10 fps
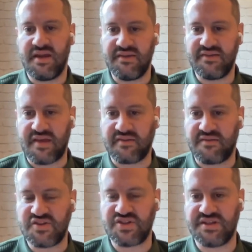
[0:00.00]
Is that
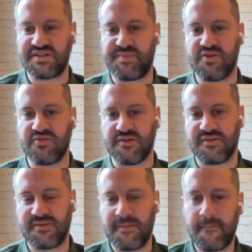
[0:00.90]
sufficient
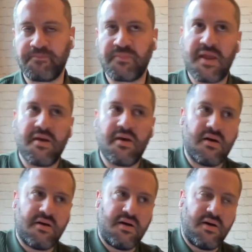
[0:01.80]
experience?
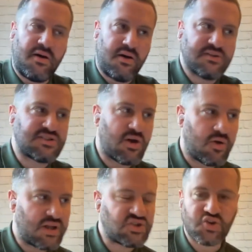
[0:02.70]

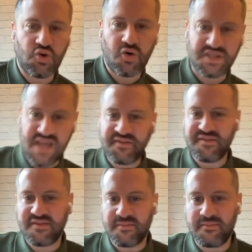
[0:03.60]
So in short,
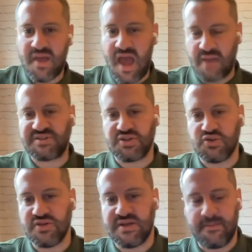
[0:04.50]
yes,
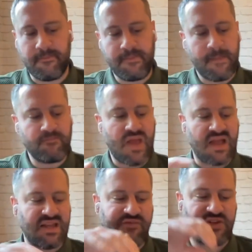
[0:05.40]
absolutely.
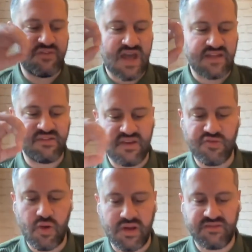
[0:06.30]
And even if you had
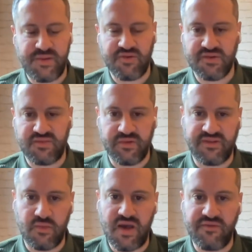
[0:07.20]
0 experience
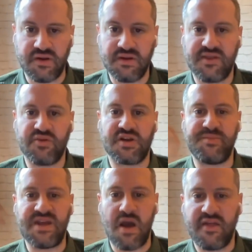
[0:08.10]
whatsoever, there are going
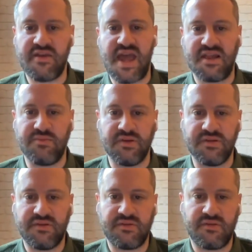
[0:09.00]
to be other
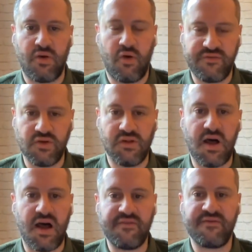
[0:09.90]
elements of your
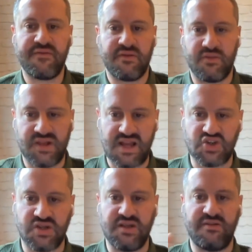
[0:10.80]
life that will
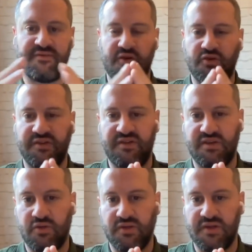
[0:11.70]
actually focus
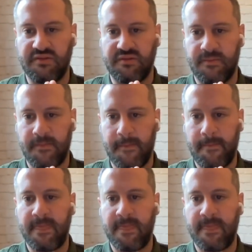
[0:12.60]
in on this.